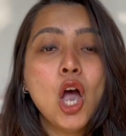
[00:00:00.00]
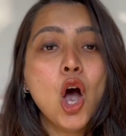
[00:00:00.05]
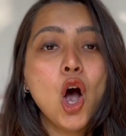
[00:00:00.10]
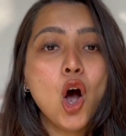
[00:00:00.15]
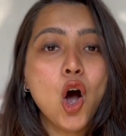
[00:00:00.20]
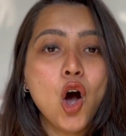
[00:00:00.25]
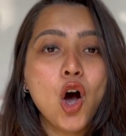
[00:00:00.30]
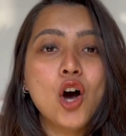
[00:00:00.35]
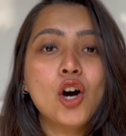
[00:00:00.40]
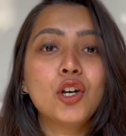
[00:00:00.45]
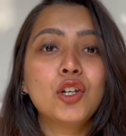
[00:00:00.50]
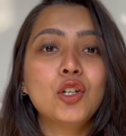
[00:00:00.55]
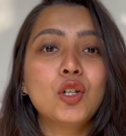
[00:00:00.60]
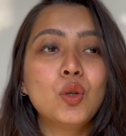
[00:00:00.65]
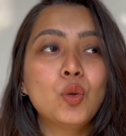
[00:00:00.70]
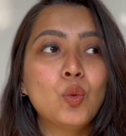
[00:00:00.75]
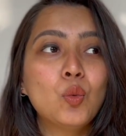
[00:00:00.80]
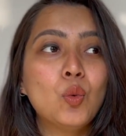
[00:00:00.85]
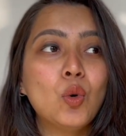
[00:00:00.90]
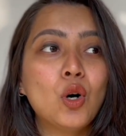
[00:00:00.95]
or you
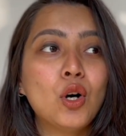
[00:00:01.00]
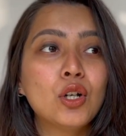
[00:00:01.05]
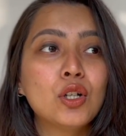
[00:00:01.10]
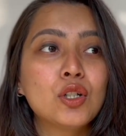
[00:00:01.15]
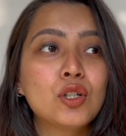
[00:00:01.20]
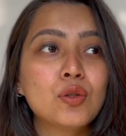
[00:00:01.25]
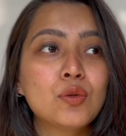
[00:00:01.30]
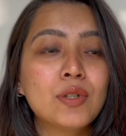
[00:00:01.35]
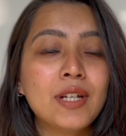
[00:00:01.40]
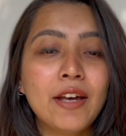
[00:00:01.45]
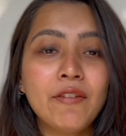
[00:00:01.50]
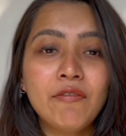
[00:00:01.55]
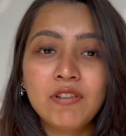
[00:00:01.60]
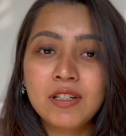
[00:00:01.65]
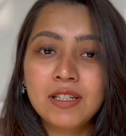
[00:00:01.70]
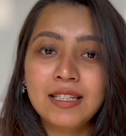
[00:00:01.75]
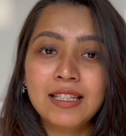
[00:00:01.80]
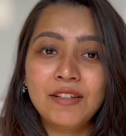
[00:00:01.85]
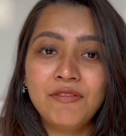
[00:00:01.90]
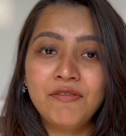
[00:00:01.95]
want to
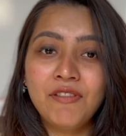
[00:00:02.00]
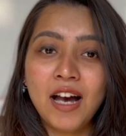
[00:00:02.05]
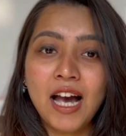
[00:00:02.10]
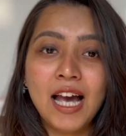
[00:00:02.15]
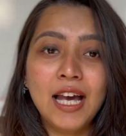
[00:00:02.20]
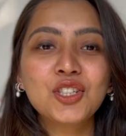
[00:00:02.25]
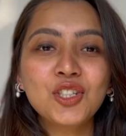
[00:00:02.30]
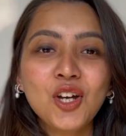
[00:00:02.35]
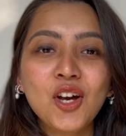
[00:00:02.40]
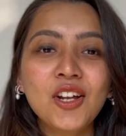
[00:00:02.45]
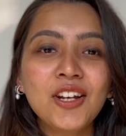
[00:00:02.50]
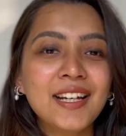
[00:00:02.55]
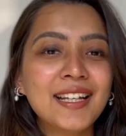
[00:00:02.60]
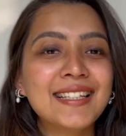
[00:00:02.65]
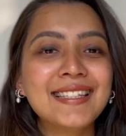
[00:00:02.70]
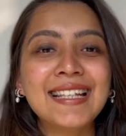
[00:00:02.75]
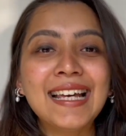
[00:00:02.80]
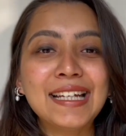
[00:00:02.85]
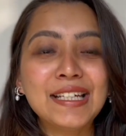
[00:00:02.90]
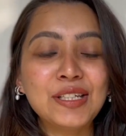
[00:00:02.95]
diversify genres
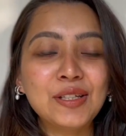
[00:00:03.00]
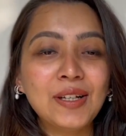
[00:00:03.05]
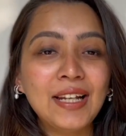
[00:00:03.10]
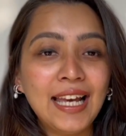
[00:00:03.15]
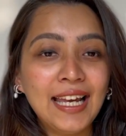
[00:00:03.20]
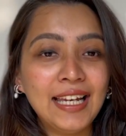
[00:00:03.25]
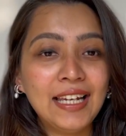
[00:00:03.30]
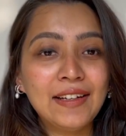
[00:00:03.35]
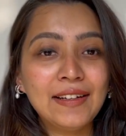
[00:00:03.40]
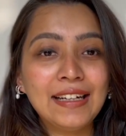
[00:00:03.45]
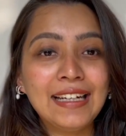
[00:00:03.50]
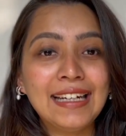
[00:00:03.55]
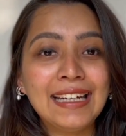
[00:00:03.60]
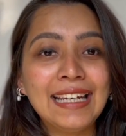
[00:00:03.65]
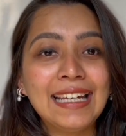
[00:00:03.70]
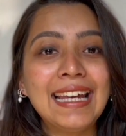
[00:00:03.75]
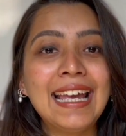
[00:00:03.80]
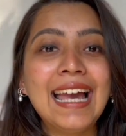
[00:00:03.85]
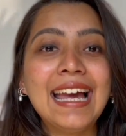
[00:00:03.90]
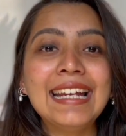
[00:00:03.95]
that you like
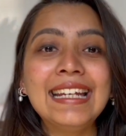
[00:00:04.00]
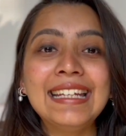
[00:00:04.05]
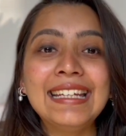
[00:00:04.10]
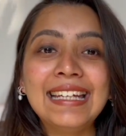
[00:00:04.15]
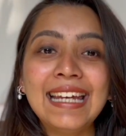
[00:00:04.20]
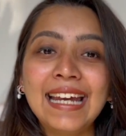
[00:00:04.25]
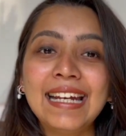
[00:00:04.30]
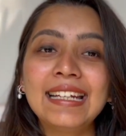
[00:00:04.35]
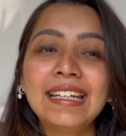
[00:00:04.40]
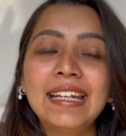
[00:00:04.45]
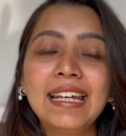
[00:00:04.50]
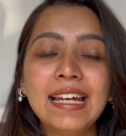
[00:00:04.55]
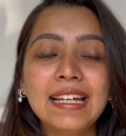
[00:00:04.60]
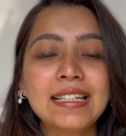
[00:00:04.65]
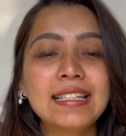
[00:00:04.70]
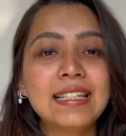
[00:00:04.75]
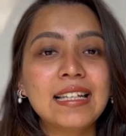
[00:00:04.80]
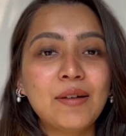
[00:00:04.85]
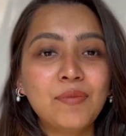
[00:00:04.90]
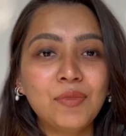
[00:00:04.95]
reading and yet get
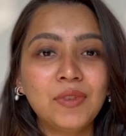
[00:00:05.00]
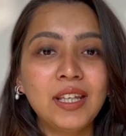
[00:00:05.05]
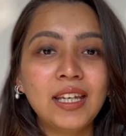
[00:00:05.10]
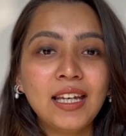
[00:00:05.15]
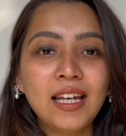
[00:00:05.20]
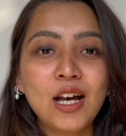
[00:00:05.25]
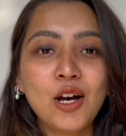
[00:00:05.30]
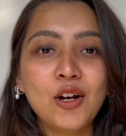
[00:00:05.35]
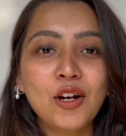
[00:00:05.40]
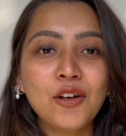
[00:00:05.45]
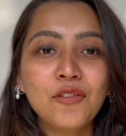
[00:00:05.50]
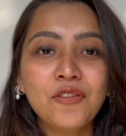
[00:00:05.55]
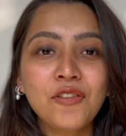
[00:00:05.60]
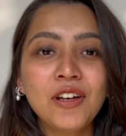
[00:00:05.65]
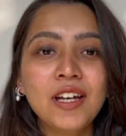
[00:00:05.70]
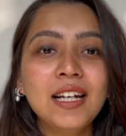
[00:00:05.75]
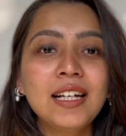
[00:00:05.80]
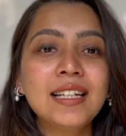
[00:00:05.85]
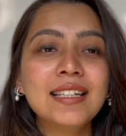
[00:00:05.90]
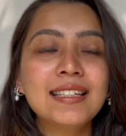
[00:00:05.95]
something out of
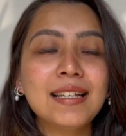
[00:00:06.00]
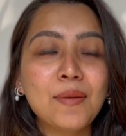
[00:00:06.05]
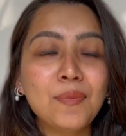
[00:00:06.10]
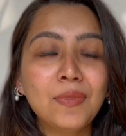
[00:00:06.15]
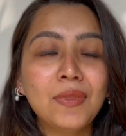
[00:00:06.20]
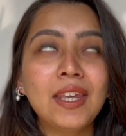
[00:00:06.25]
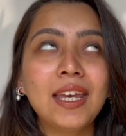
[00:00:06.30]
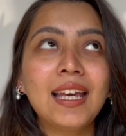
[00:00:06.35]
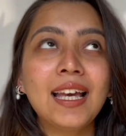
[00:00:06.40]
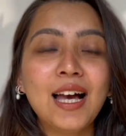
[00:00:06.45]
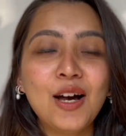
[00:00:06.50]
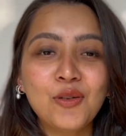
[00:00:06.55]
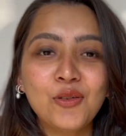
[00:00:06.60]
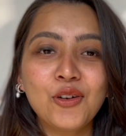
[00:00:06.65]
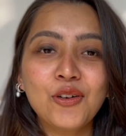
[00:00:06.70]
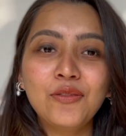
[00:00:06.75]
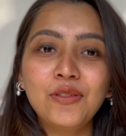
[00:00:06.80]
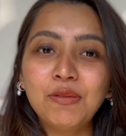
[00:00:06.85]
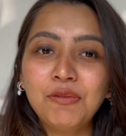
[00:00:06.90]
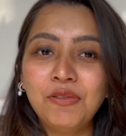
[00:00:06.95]
it, something out
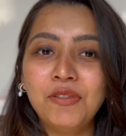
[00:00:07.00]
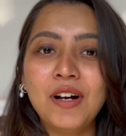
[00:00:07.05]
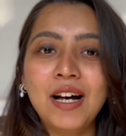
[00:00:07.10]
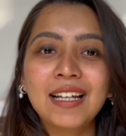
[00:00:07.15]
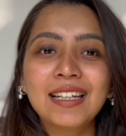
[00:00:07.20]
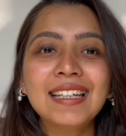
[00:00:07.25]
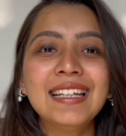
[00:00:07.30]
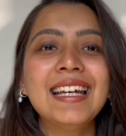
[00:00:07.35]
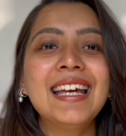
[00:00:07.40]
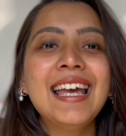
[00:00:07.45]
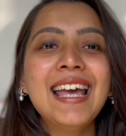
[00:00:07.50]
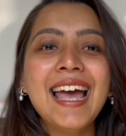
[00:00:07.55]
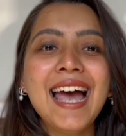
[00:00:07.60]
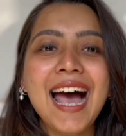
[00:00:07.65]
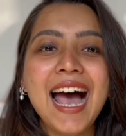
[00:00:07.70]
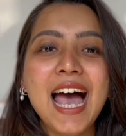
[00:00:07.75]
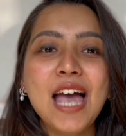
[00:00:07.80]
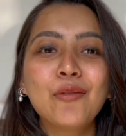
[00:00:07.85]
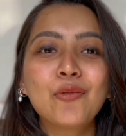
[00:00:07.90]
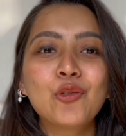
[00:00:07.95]
of the fun,
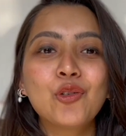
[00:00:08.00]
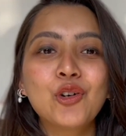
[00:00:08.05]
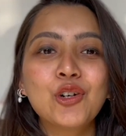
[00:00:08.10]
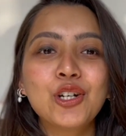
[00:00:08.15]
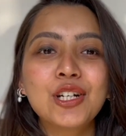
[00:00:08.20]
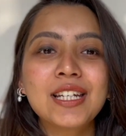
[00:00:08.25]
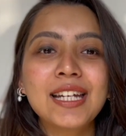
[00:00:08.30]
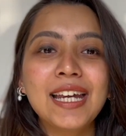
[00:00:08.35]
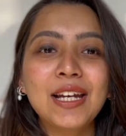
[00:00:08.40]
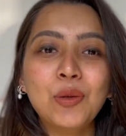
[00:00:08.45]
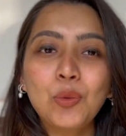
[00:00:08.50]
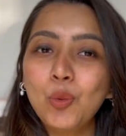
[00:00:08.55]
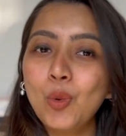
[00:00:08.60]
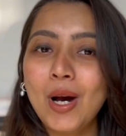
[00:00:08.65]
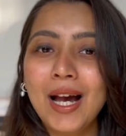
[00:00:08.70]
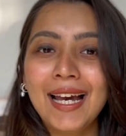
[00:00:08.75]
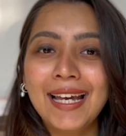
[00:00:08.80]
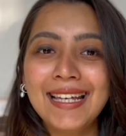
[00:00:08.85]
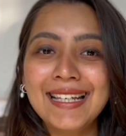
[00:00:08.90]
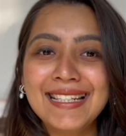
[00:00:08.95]
I would
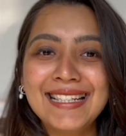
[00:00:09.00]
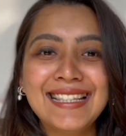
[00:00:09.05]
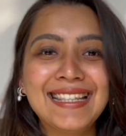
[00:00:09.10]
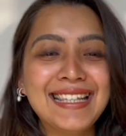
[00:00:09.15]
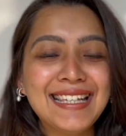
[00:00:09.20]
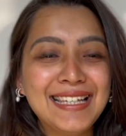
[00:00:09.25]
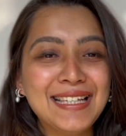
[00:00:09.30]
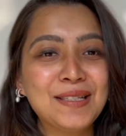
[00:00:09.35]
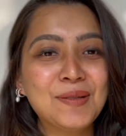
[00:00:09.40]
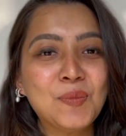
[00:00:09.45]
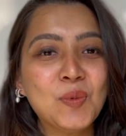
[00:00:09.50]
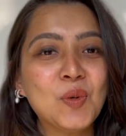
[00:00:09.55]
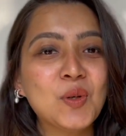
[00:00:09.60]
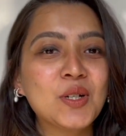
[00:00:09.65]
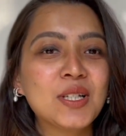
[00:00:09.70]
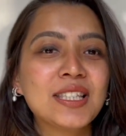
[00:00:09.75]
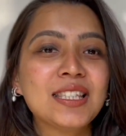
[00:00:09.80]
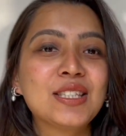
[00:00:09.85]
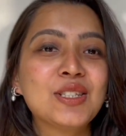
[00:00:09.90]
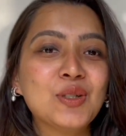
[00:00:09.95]
advise these
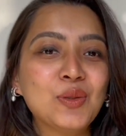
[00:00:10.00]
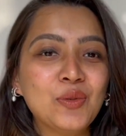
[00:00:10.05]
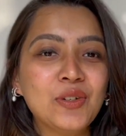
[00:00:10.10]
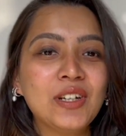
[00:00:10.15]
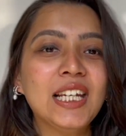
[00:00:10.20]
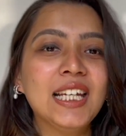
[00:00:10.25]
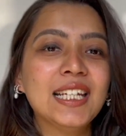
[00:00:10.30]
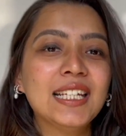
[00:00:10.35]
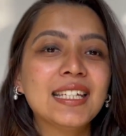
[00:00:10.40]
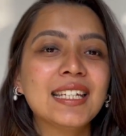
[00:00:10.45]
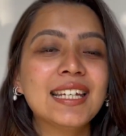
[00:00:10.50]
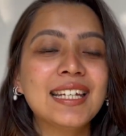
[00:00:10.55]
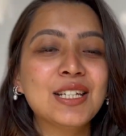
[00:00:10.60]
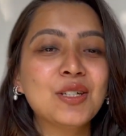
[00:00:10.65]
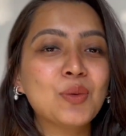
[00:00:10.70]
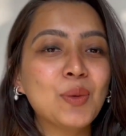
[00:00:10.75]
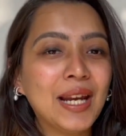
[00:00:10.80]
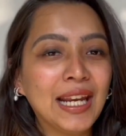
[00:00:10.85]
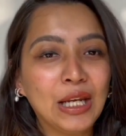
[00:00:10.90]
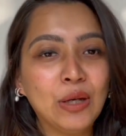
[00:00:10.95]
books to read in
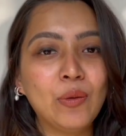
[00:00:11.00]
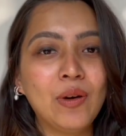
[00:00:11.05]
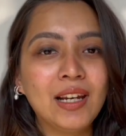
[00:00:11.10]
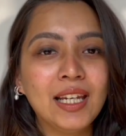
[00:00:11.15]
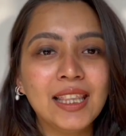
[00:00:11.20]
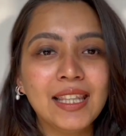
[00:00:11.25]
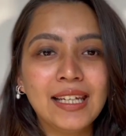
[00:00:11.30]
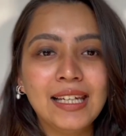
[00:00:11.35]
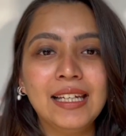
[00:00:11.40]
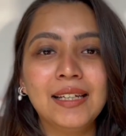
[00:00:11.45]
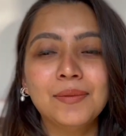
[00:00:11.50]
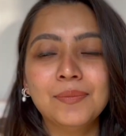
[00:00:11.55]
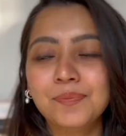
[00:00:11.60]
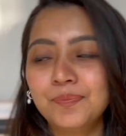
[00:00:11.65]
2023.